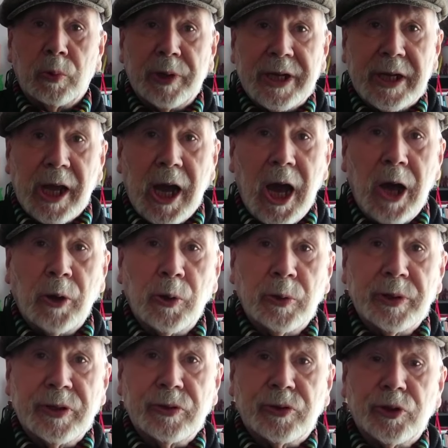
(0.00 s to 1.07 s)
We're
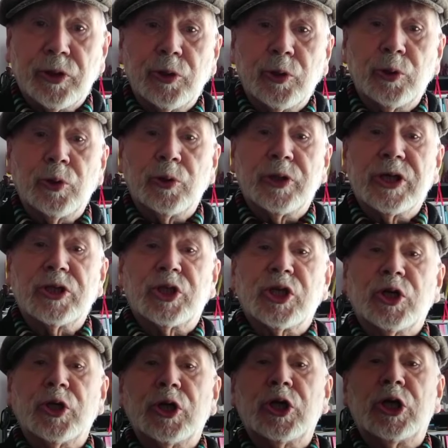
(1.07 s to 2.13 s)
going through the
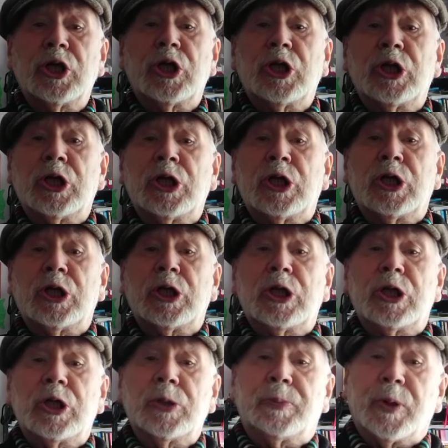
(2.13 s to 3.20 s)

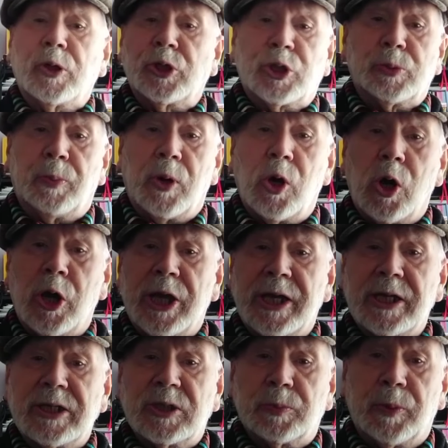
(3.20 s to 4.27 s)
tunnel, push
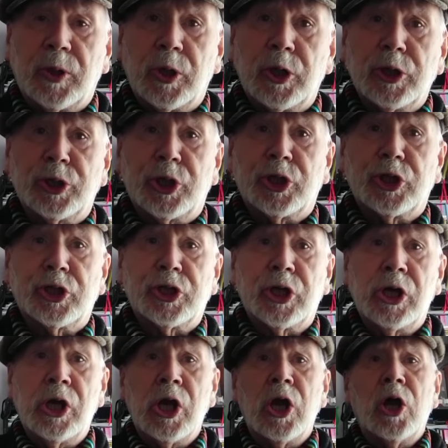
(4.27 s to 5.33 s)
boys, push.
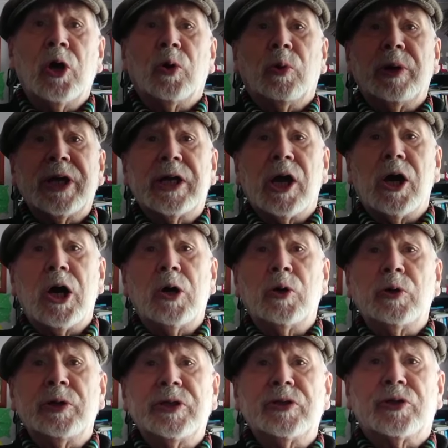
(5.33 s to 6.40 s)
We're
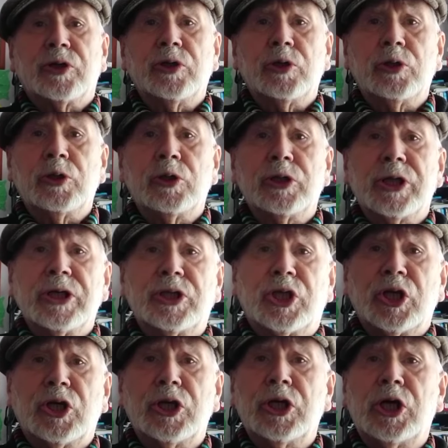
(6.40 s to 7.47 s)
going through the
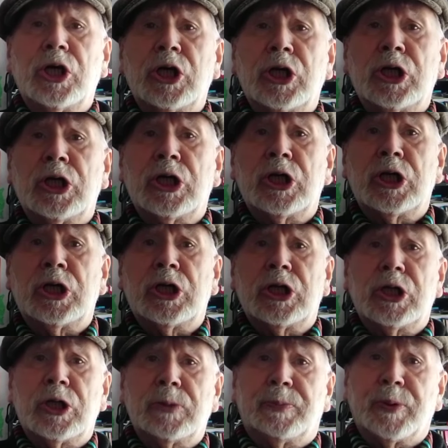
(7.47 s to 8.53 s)

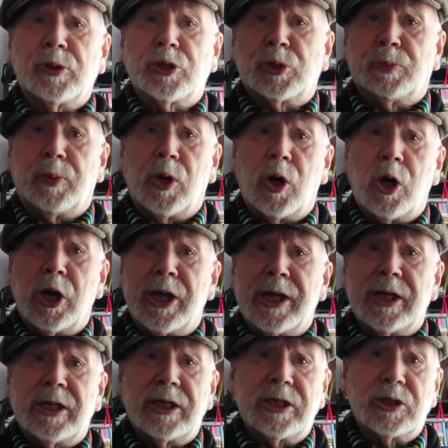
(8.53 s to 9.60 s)
tunnel, push
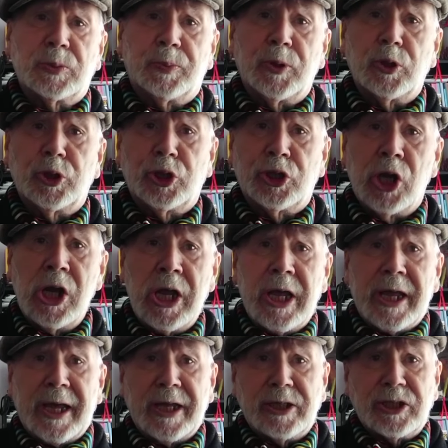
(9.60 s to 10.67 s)
boys, push.
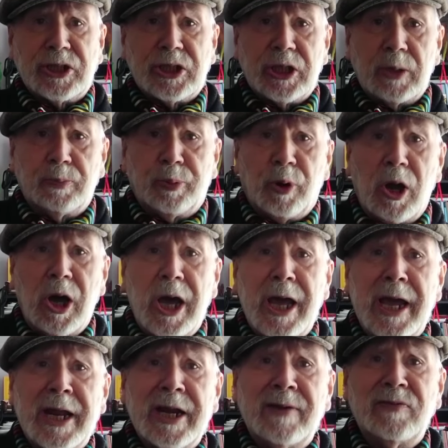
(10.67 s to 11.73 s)
It's the
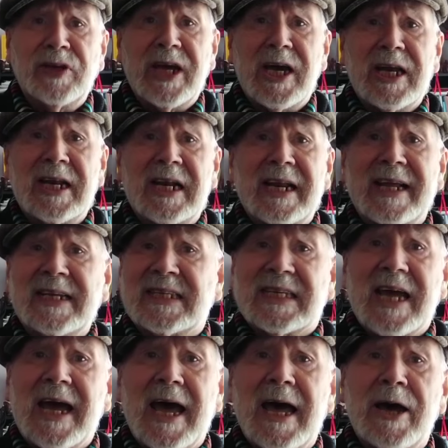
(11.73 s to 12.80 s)
pride of Dudley
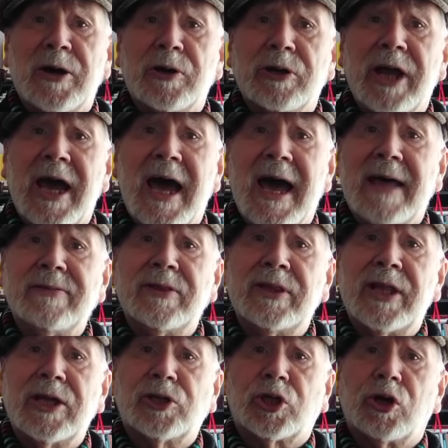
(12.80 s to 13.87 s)
Town
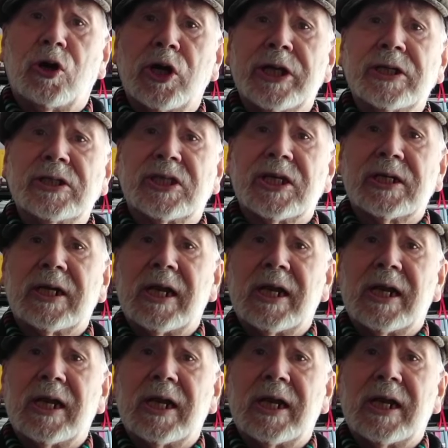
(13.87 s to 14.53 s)
and they're trying to